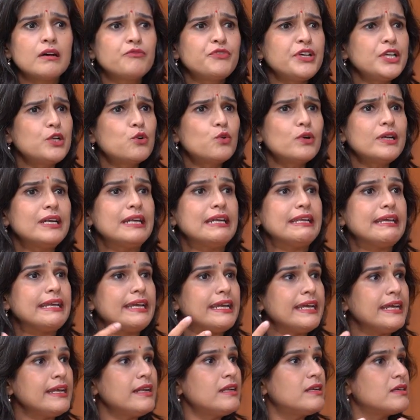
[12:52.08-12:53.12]
We don't
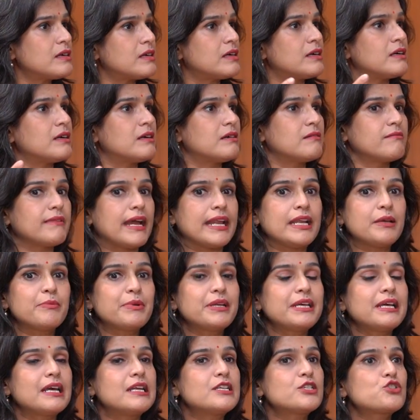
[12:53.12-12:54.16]
need
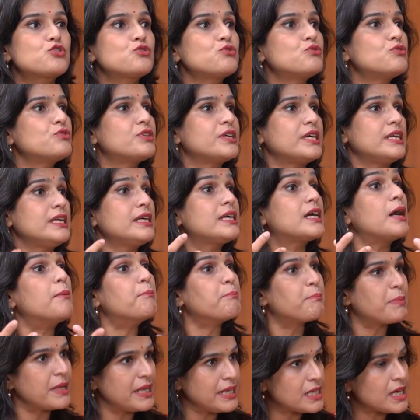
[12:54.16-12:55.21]
anybody else to really
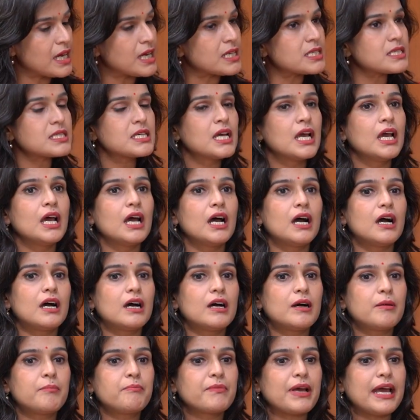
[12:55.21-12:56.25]
complete us.
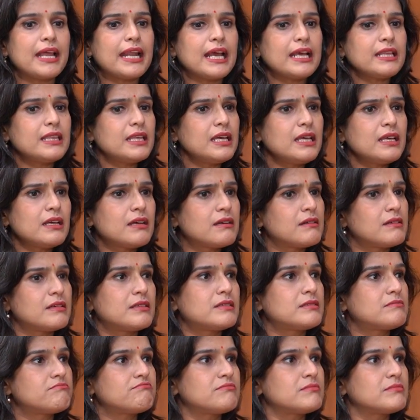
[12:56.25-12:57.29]
And I think
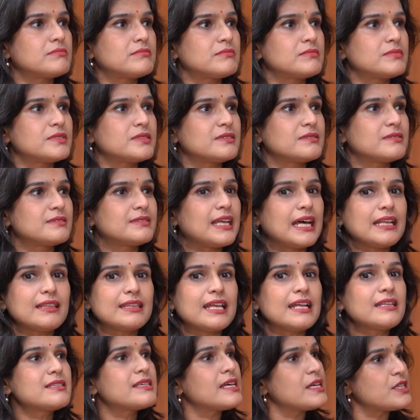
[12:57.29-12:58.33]

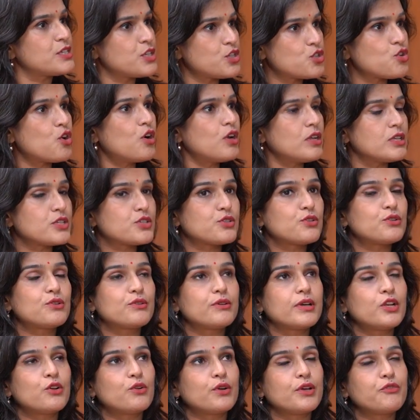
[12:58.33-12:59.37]
that says it all.
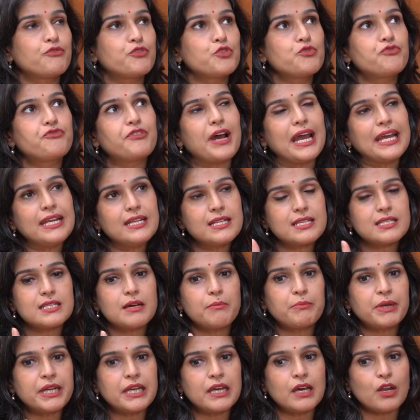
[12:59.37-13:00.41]
So, if you find
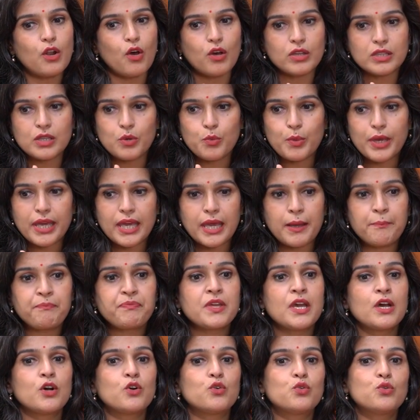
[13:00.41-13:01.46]
somebody along the way
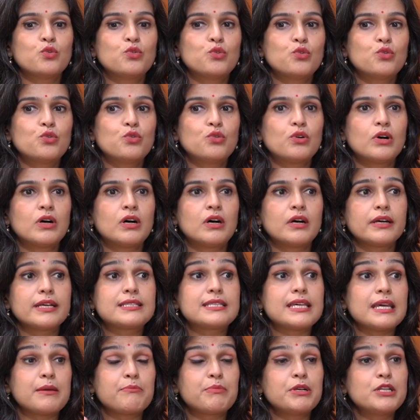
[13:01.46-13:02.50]
who
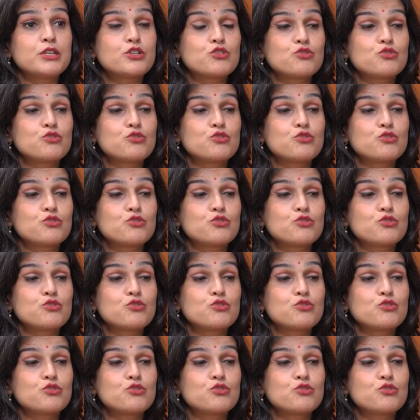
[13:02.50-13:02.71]
is able